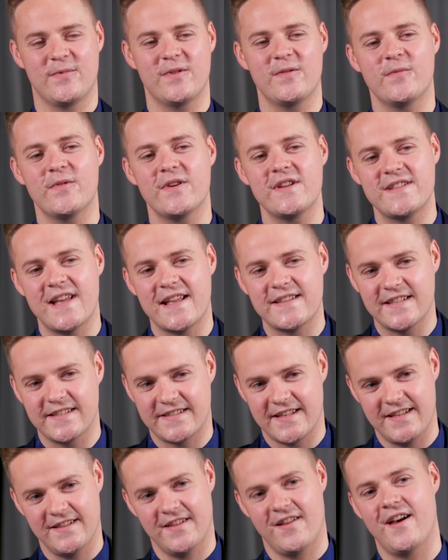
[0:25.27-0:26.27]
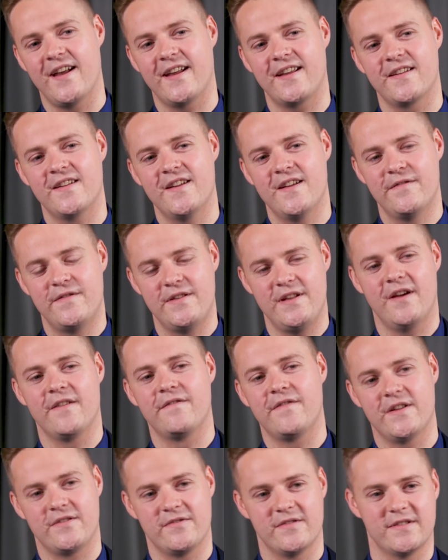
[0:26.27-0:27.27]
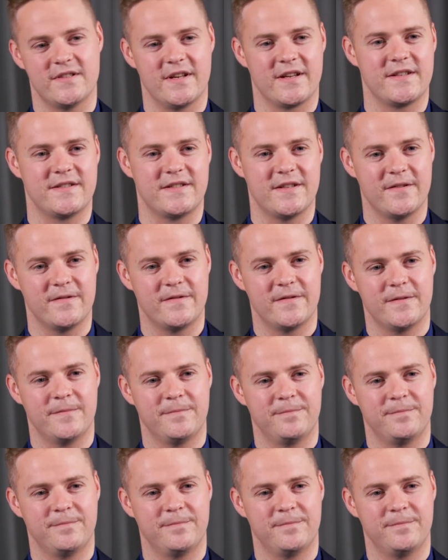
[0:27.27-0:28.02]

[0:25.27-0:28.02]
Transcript: What is Anzac Day like for young veterans like yourself?